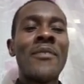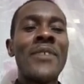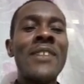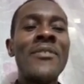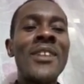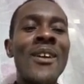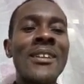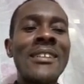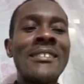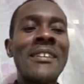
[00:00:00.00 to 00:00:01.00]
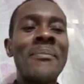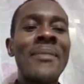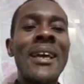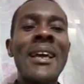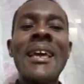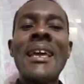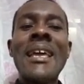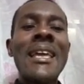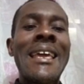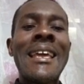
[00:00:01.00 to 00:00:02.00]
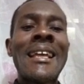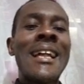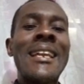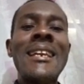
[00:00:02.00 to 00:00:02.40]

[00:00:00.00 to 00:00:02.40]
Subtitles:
it can be as